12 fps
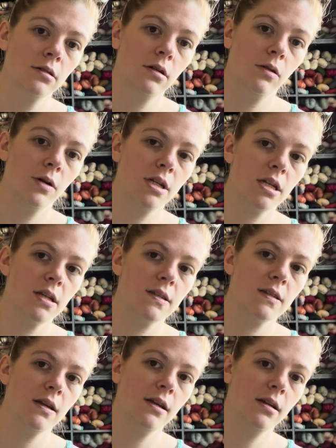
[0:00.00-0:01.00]
which
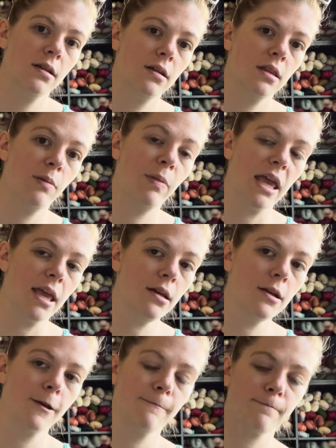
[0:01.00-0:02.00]
is the
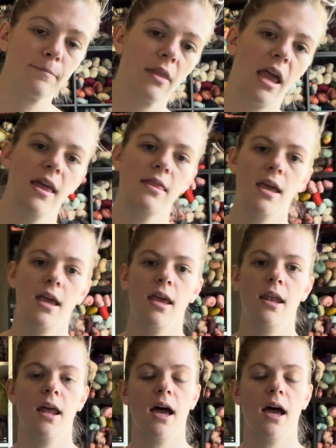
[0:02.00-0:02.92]
pink. And then